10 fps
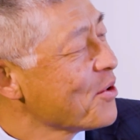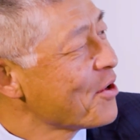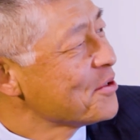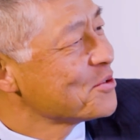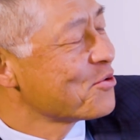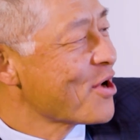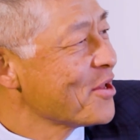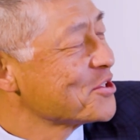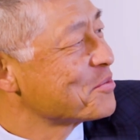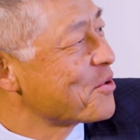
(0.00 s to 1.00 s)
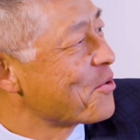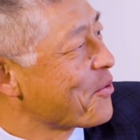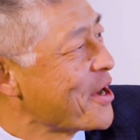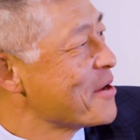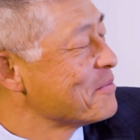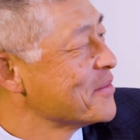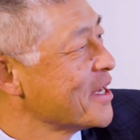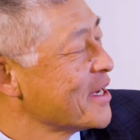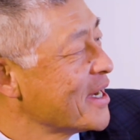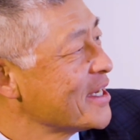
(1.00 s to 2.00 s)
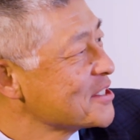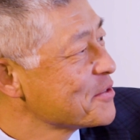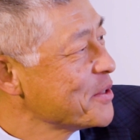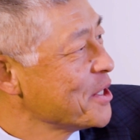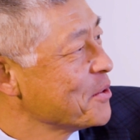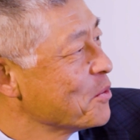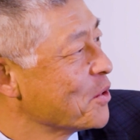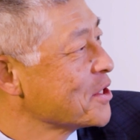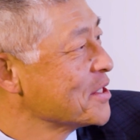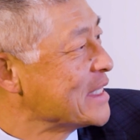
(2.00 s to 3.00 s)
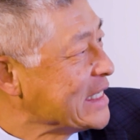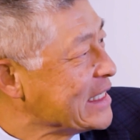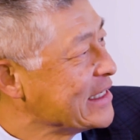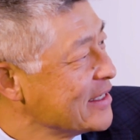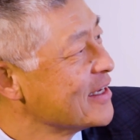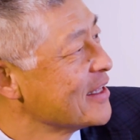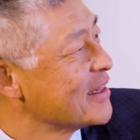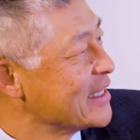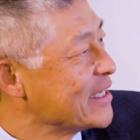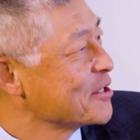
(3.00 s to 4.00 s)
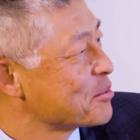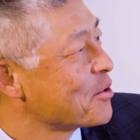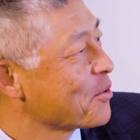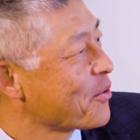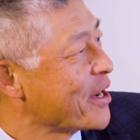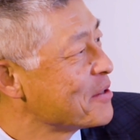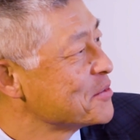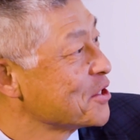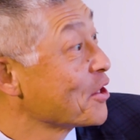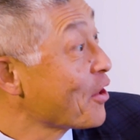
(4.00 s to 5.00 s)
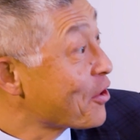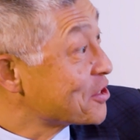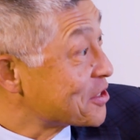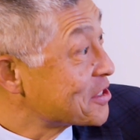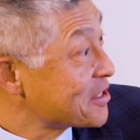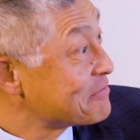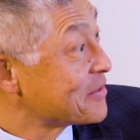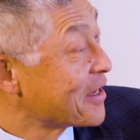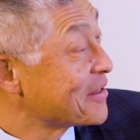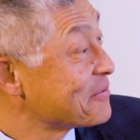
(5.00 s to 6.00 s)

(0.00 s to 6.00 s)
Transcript: So our neurology program has to be one of the leading programs and the largest, if not.